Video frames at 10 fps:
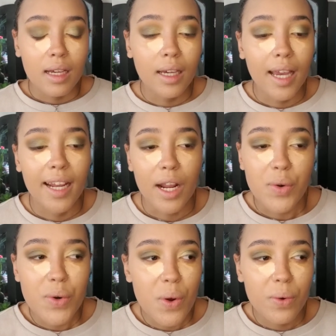And I don't
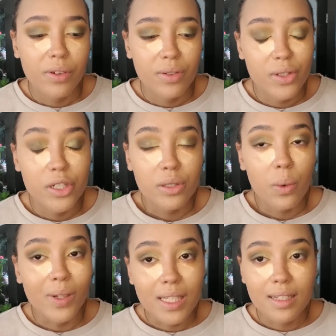know if it was just
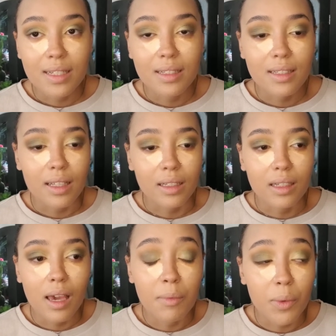coincidence that he
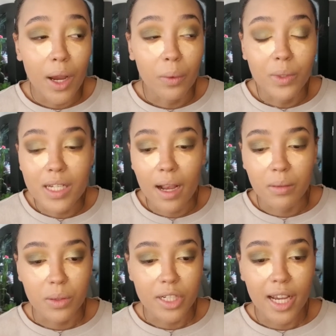came around when times
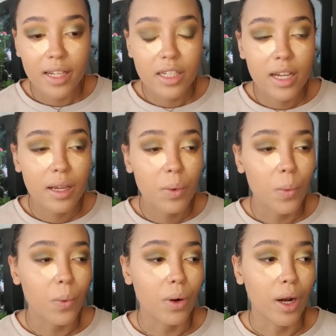were changing,
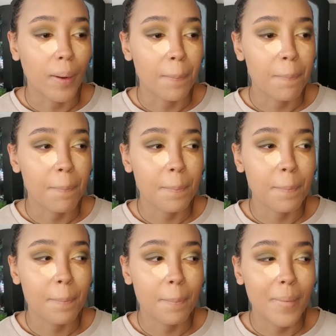or
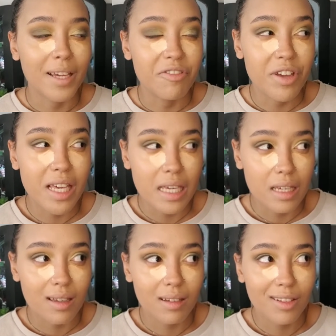if
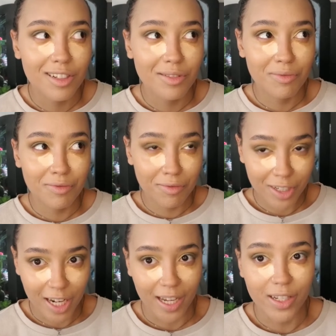he
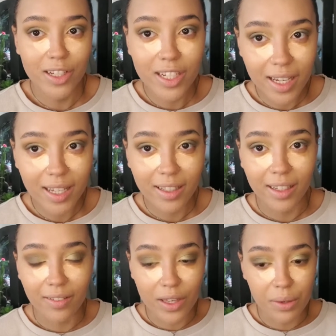changed it, like
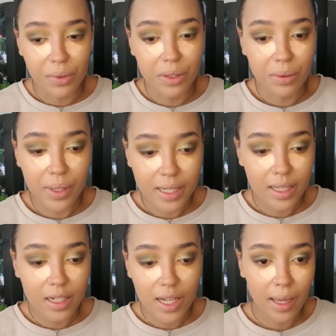if he was the reason
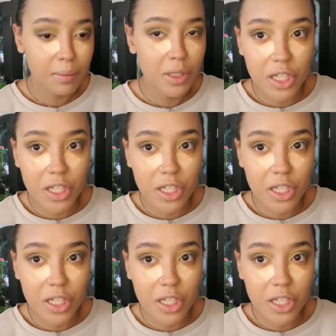times